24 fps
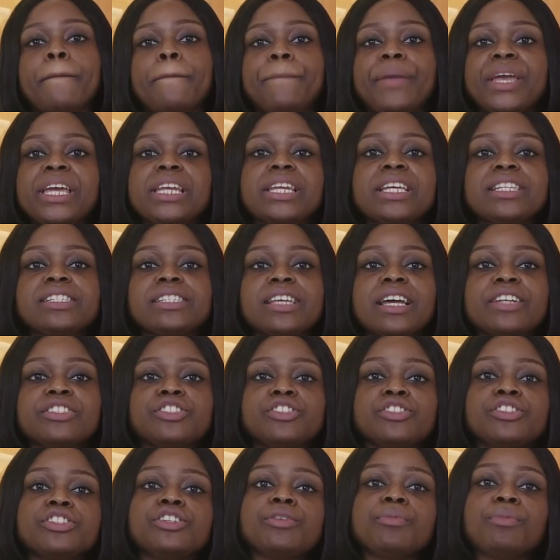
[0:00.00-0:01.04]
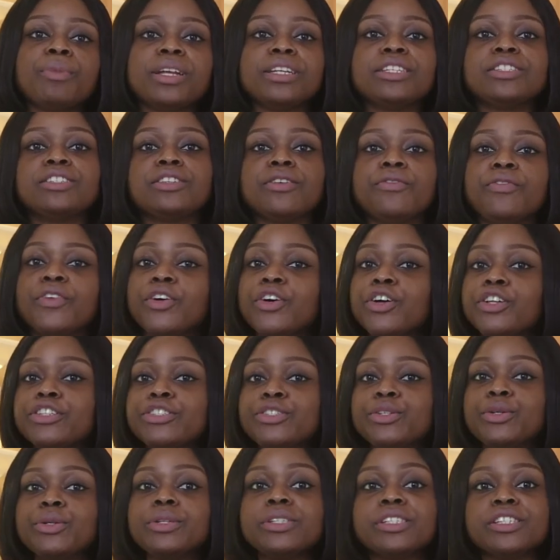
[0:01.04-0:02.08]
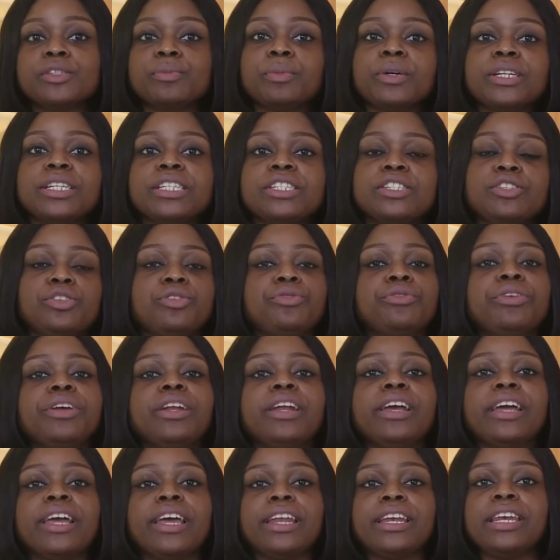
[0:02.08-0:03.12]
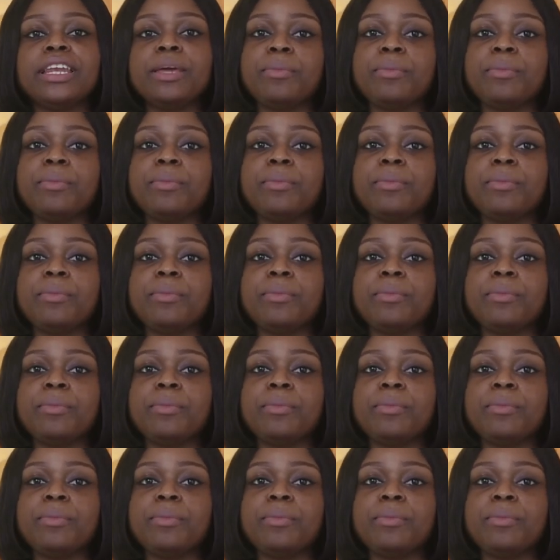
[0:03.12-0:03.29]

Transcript: Being attached to the monitor for continuous monitoring can